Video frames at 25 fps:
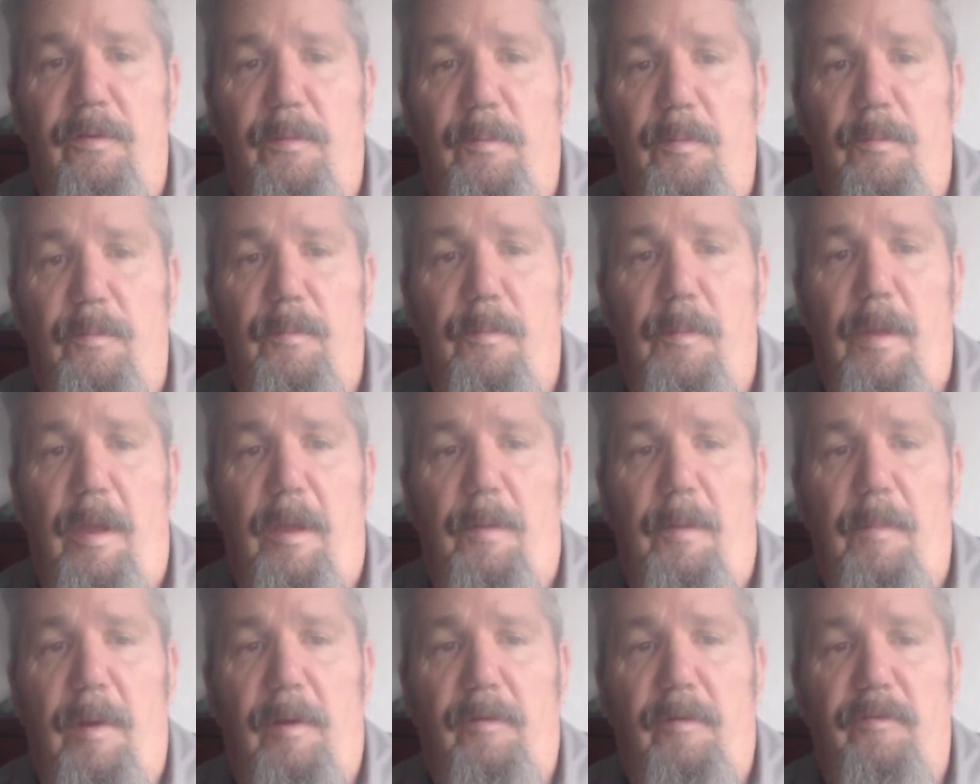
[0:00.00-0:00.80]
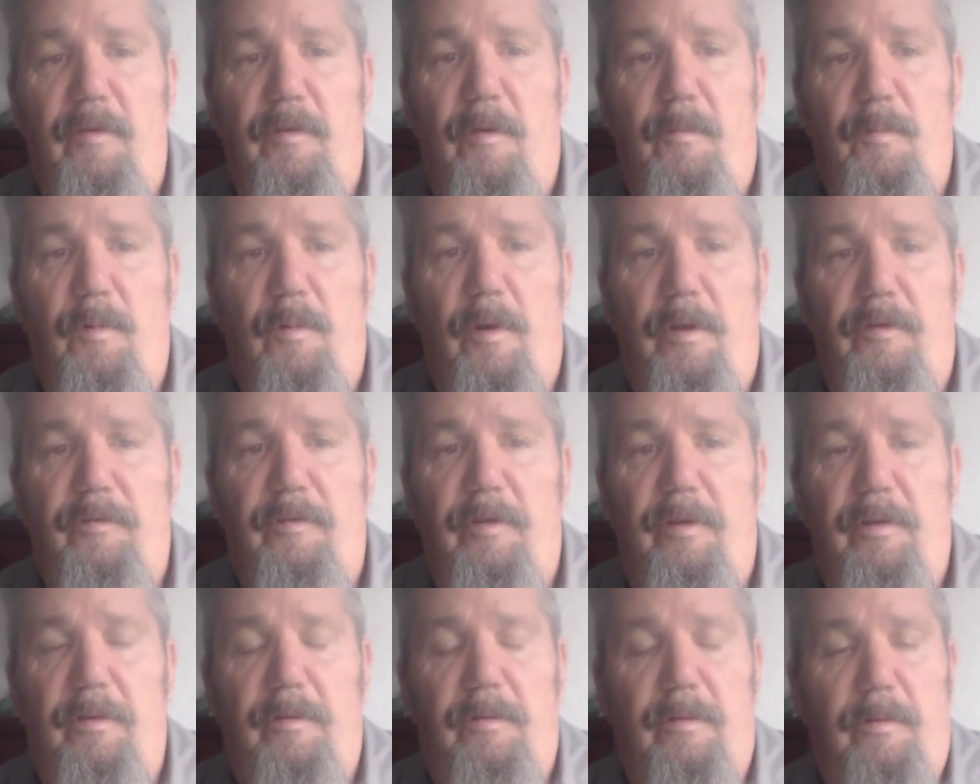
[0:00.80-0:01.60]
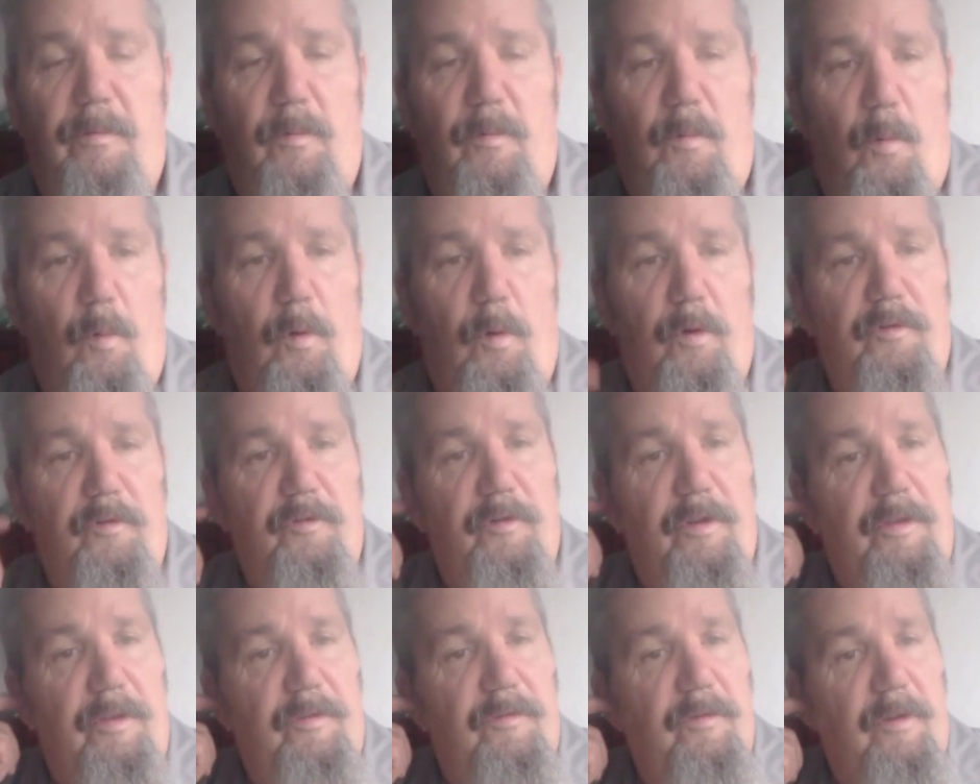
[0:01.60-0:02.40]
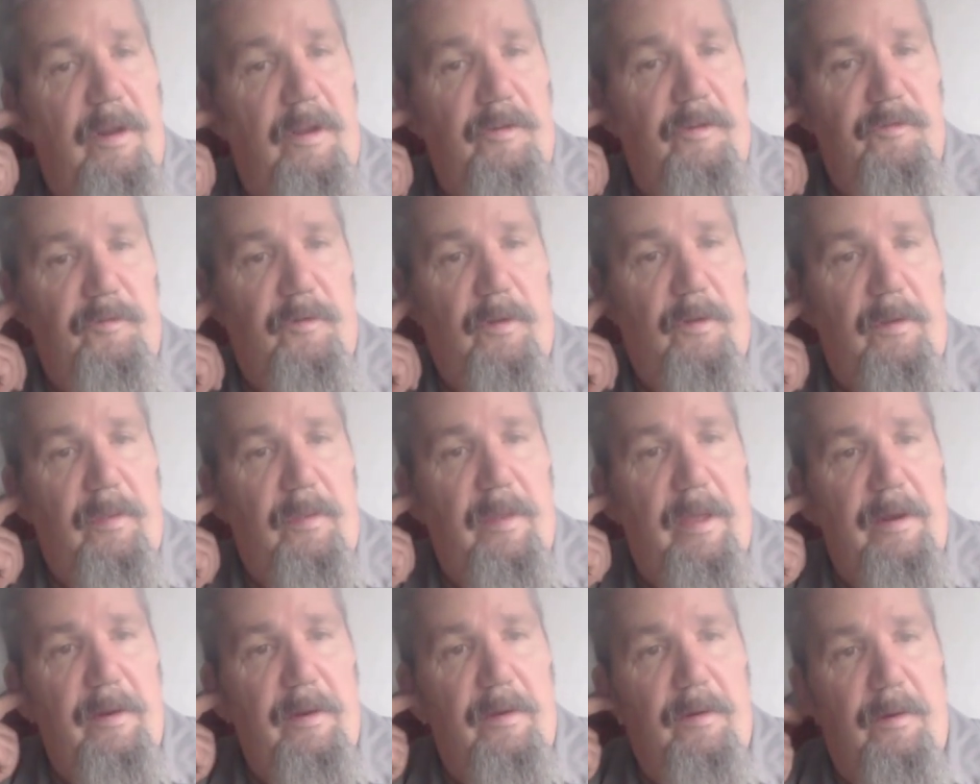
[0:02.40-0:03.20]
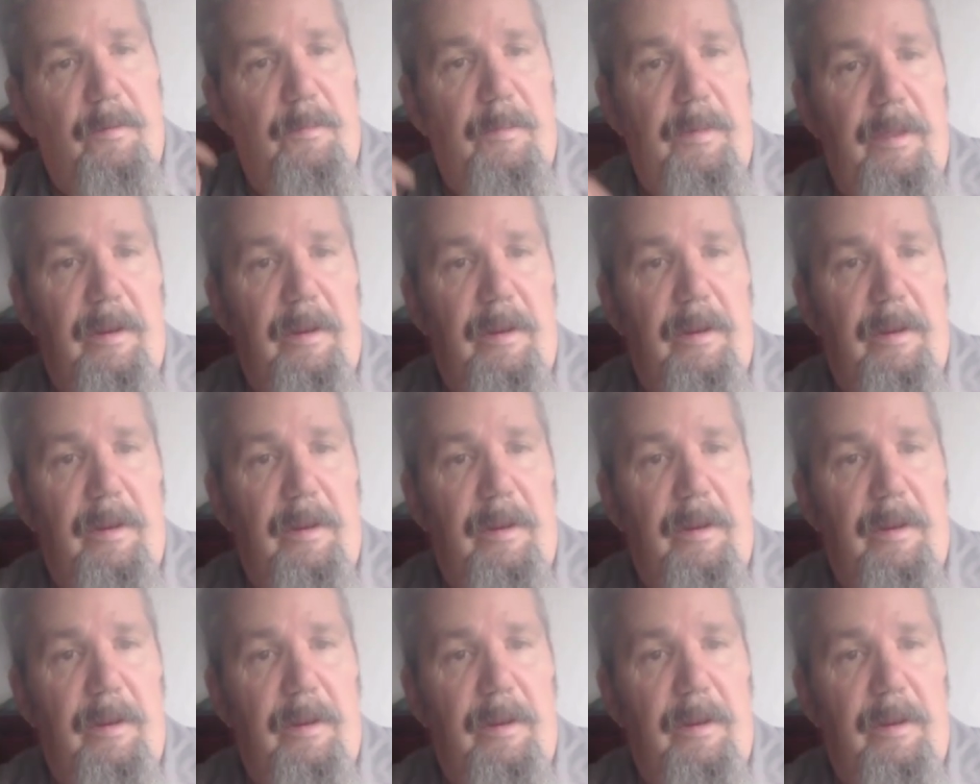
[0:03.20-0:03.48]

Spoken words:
in the Microsoft project worksheets, and I'll show you that here in a